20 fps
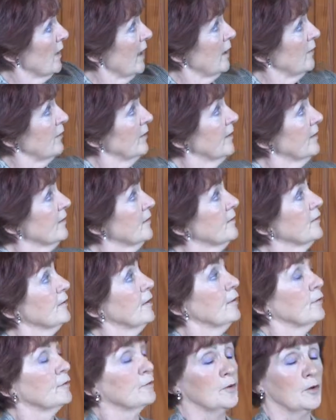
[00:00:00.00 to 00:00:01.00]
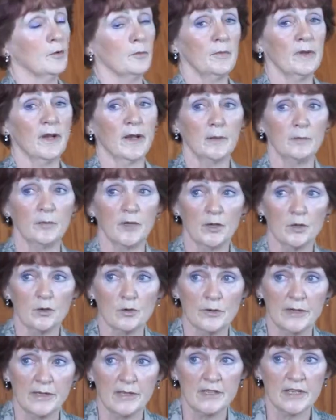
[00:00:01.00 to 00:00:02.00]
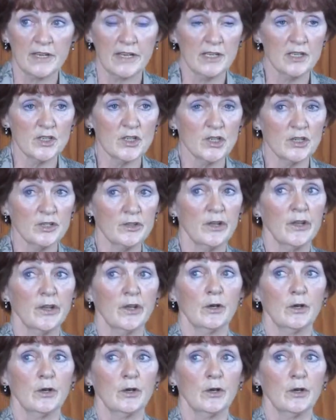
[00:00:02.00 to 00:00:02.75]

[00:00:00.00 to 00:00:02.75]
areas from library orientation,